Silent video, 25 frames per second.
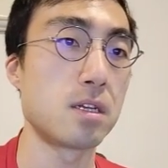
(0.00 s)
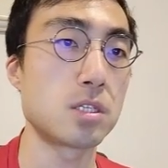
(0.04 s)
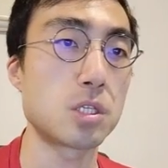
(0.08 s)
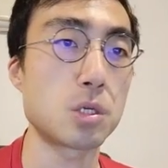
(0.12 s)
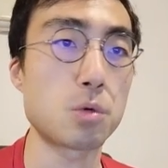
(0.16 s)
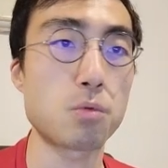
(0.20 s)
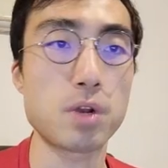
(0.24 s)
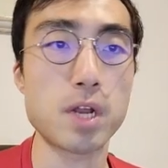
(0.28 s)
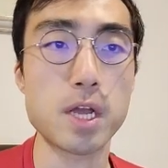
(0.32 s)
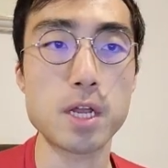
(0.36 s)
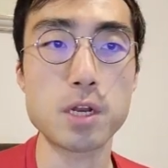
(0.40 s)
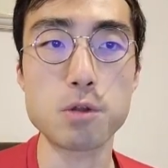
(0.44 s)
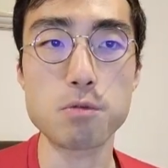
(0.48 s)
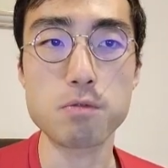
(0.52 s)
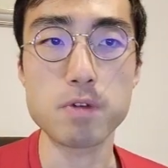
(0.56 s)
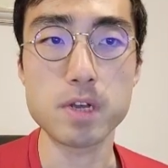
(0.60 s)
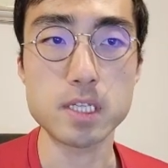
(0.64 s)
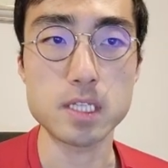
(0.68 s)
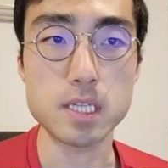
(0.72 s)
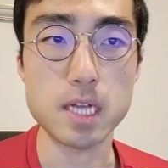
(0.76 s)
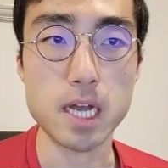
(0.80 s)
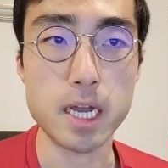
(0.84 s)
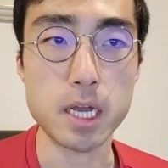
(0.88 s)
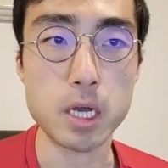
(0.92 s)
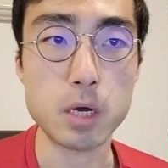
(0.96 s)
So what I do
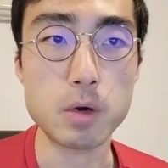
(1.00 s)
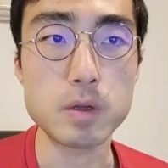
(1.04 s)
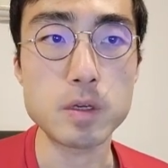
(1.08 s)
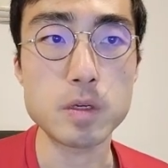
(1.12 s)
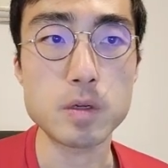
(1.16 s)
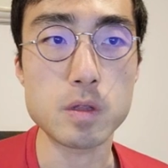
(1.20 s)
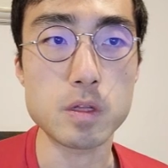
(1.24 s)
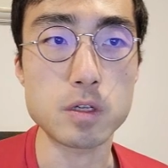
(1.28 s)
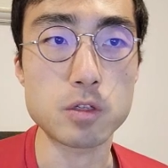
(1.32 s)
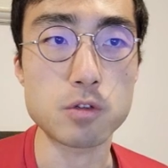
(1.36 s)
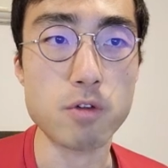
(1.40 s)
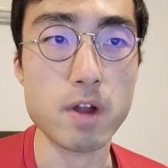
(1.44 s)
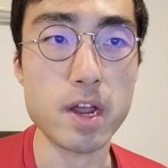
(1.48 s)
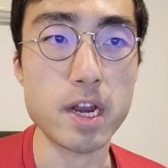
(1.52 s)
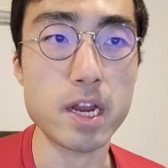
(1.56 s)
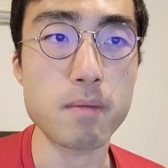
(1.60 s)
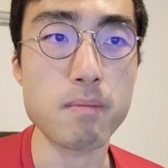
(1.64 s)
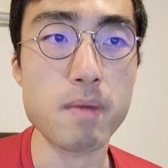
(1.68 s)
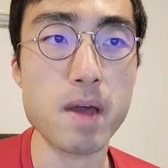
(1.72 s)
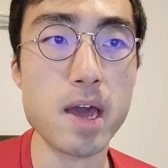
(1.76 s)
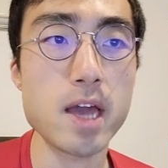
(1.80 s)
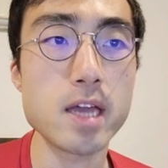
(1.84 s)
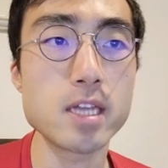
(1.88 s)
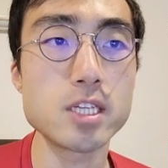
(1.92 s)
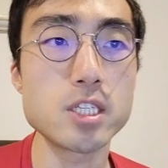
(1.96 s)
is I go into the
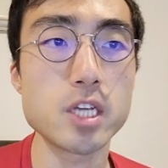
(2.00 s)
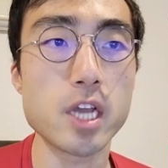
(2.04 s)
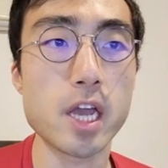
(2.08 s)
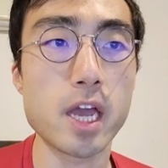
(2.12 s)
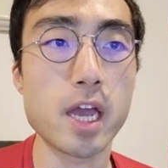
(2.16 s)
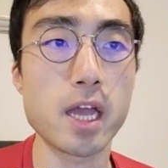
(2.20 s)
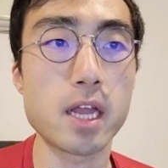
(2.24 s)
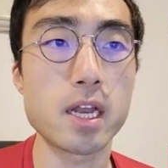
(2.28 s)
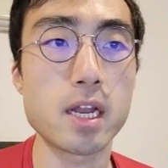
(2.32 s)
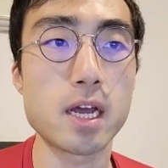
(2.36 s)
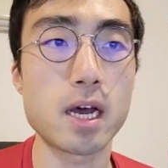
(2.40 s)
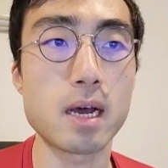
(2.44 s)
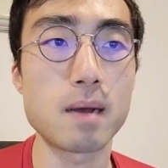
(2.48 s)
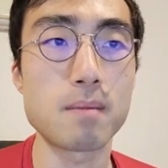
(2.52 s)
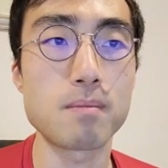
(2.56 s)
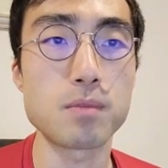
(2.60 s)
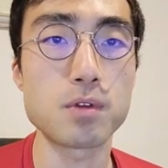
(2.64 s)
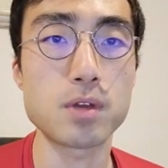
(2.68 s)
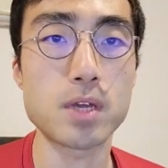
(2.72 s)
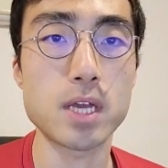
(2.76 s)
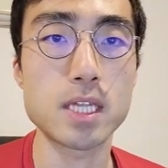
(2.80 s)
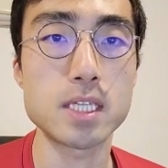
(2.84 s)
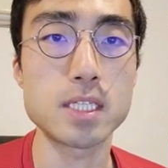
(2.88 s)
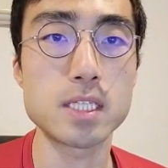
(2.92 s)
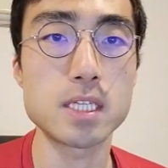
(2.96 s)
training page and
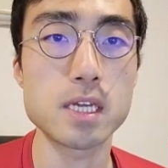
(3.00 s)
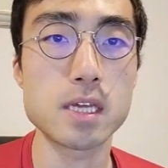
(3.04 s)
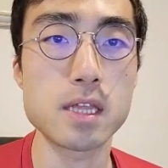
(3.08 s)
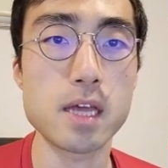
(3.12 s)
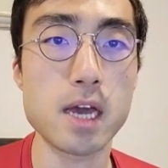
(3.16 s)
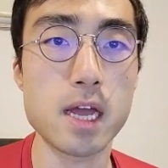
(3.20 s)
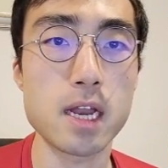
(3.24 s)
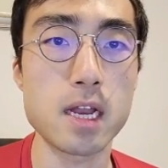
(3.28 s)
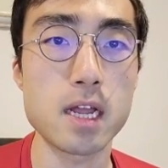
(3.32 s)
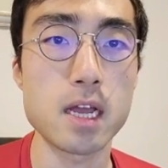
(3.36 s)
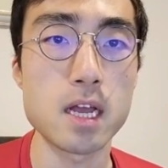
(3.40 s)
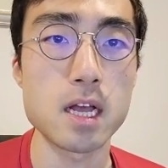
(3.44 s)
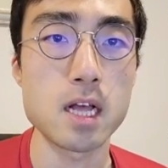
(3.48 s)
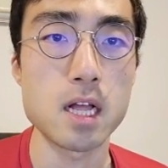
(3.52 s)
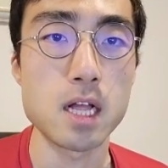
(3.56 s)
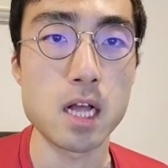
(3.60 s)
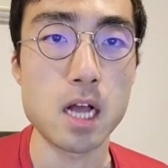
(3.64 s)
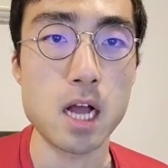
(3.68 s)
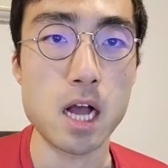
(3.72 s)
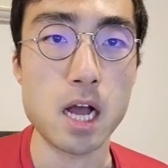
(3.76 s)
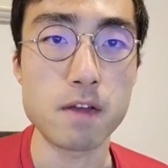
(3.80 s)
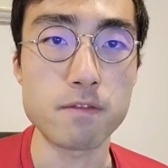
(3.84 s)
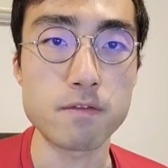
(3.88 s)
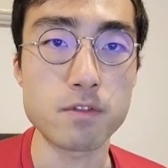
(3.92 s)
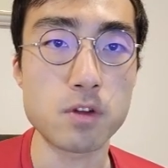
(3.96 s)
you can see that
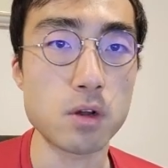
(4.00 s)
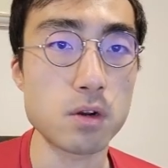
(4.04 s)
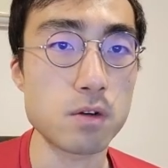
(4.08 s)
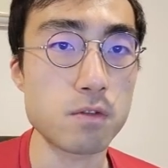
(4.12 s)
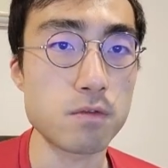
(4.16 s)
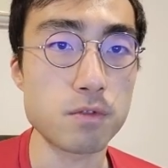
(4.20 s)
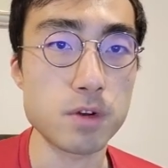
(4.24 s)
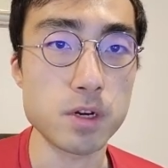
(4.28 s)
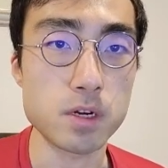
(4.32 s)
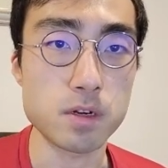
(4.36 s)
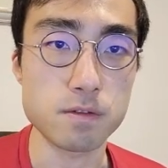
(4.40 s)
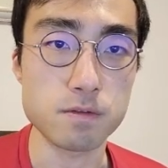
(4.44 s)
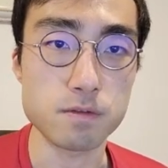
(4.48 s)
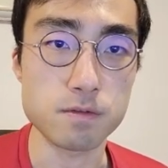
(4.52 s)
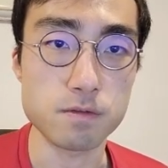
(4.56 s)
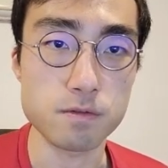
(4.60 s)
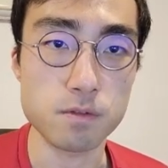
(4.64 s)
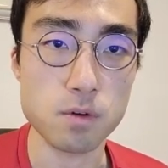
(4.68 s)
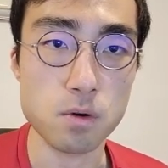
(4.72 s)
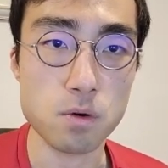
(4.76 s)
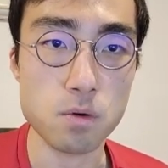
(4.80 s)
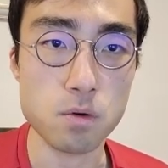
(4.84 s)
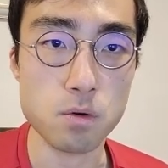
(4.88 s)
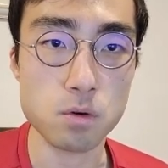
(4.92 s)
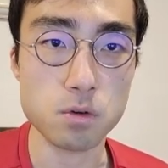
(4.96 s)
I've gotten rid
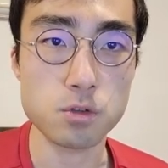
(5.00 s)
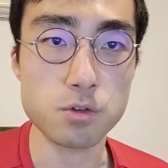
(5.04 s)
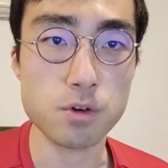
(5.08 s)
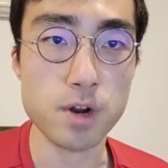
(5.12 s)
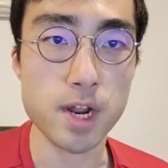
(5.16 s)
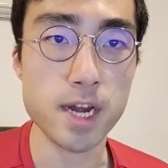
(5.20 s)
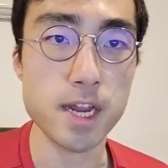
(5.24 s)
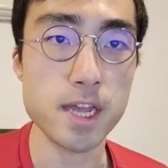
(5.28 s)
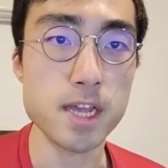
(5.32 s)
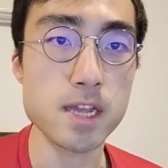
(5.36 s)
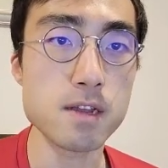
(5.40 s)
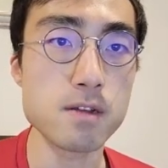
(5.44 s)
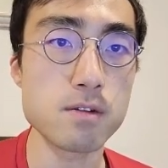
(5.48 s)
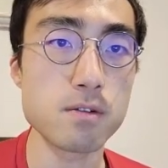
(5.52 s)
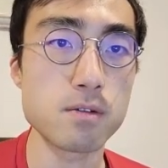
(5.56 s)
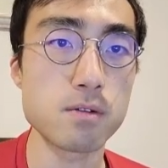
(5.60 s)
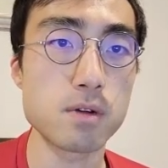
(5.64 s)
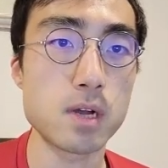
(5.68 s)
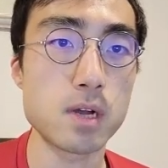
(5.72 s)
of all training,